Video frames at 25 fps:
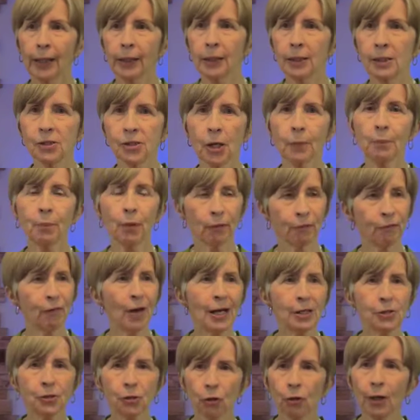that is a
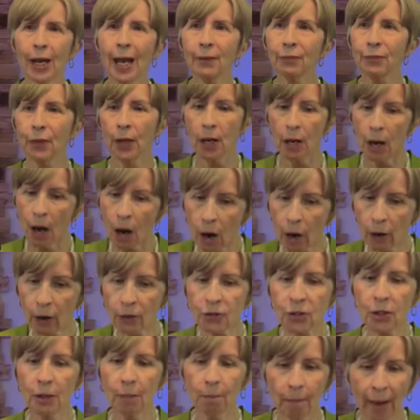professor at the
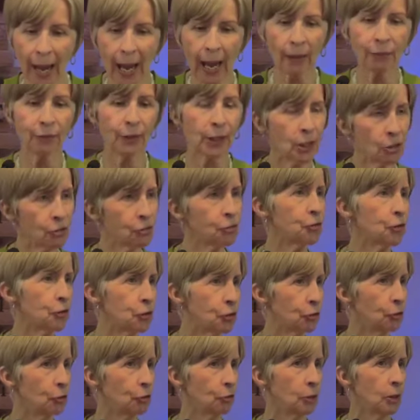Heart Math
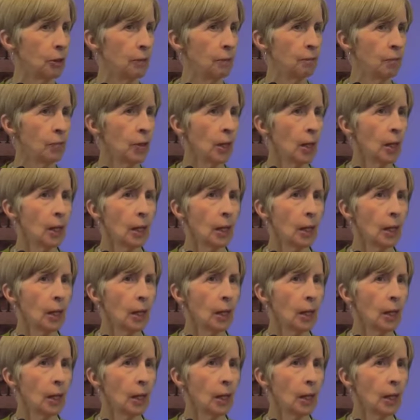Institute.